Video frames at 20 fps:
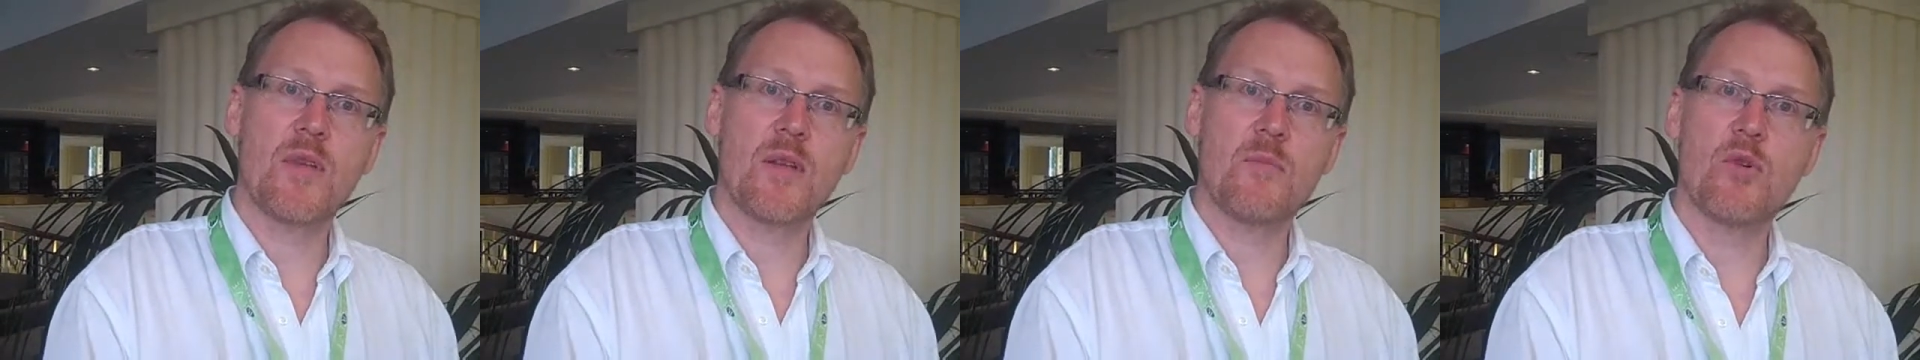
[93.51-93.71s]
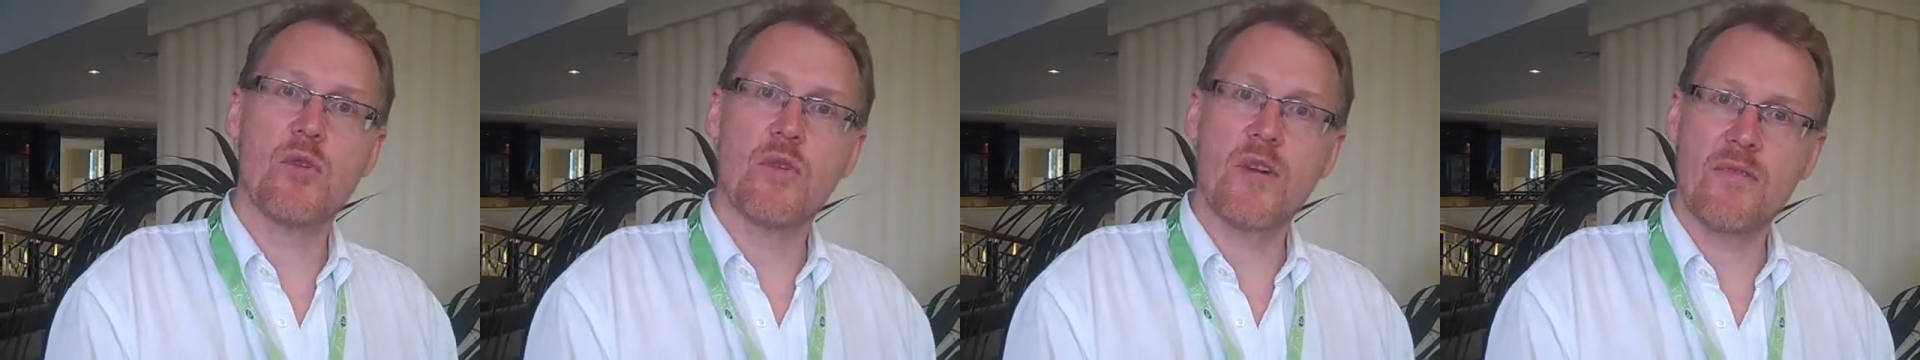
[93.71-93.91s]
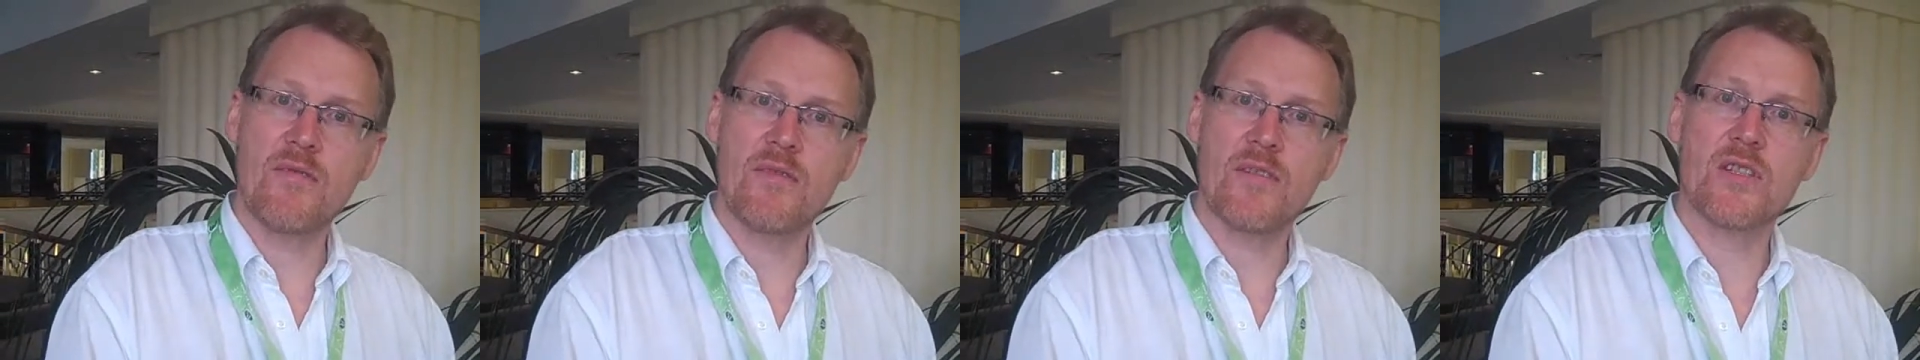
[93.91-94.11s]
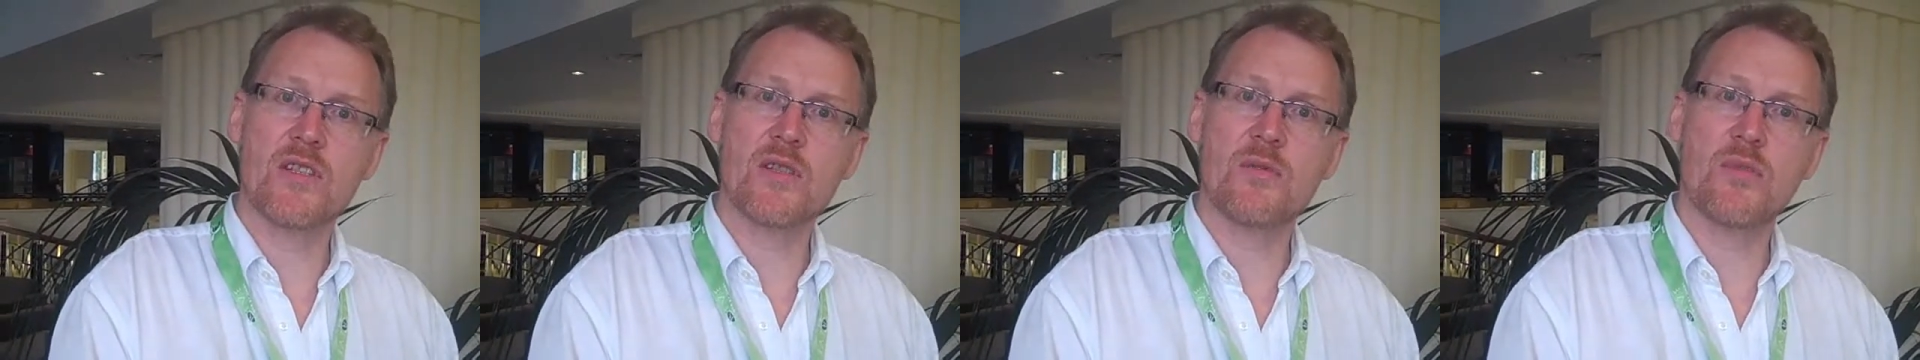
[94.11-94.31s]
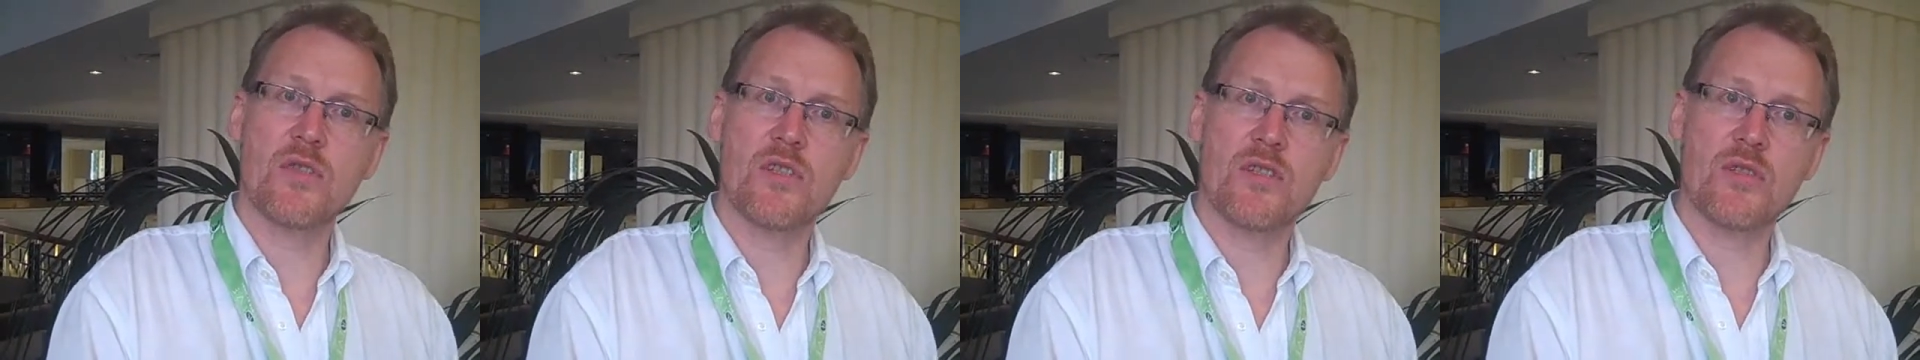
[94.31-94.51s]
be more effort
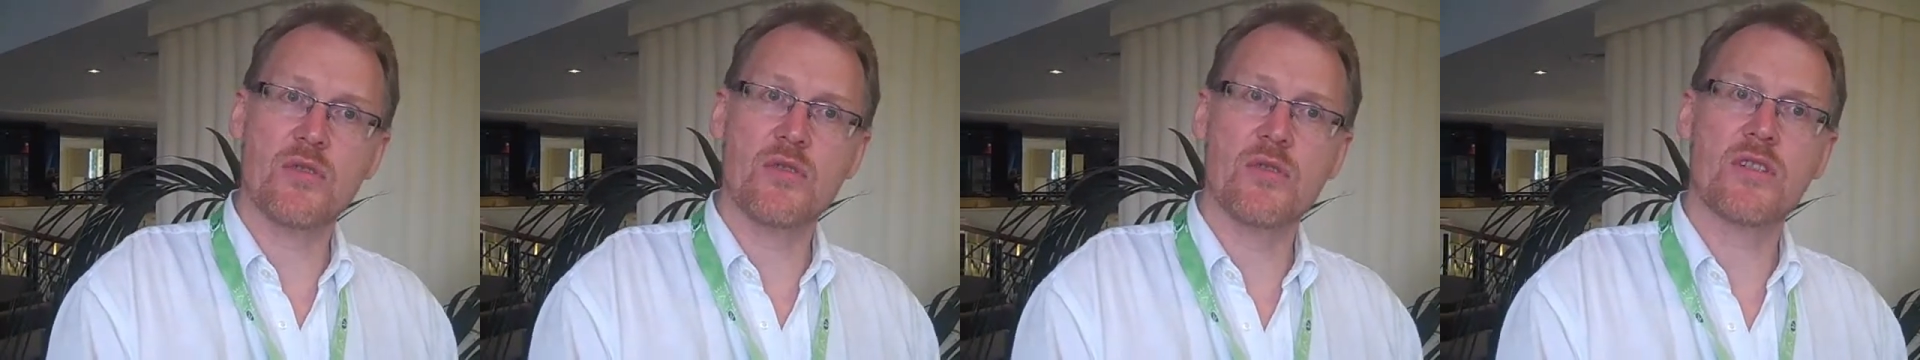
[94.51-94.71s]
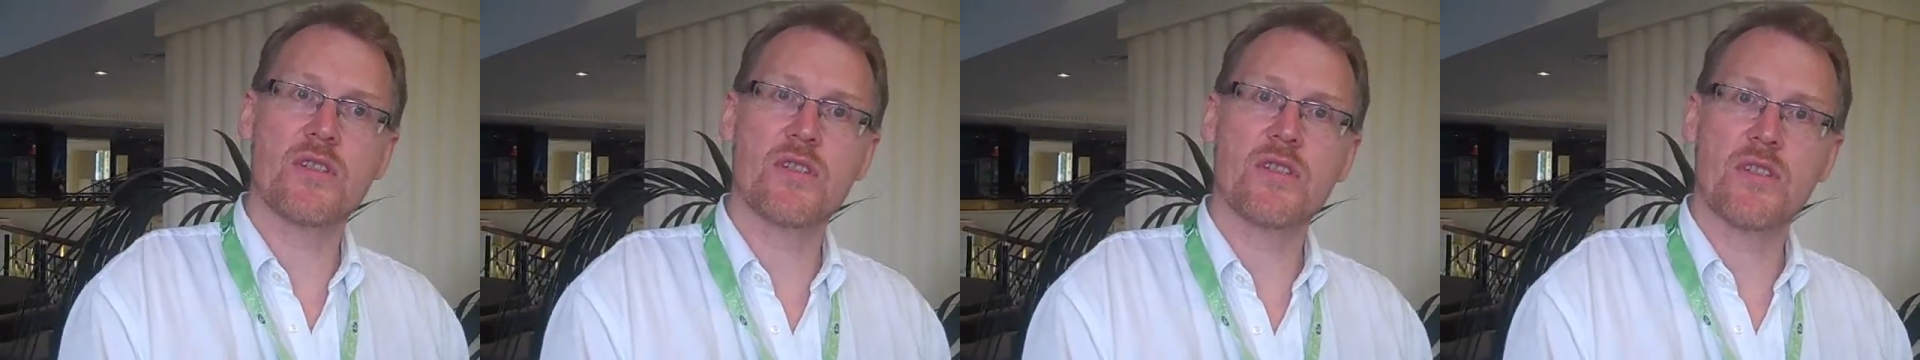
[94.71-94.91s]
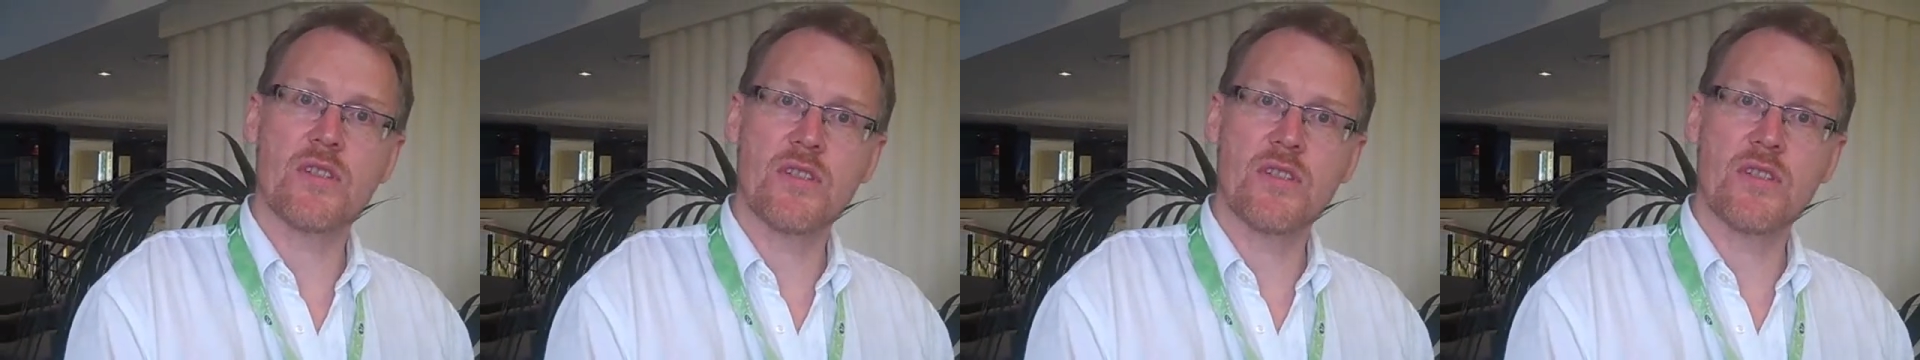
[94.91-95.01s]
to produce